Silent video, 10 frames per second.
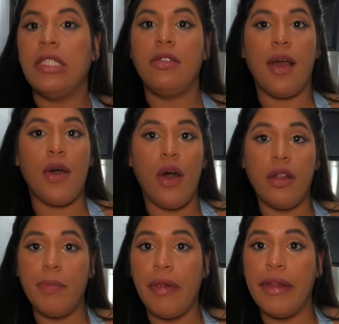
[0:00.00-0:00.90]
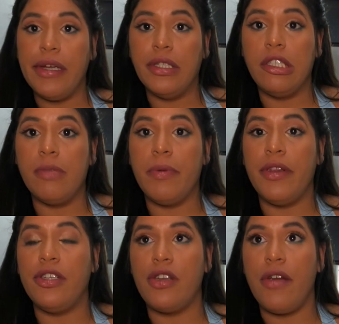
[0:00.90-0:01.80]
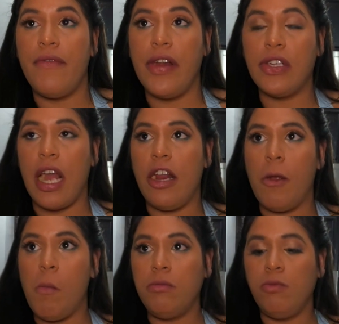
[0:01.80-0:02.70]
they call the police start investigating.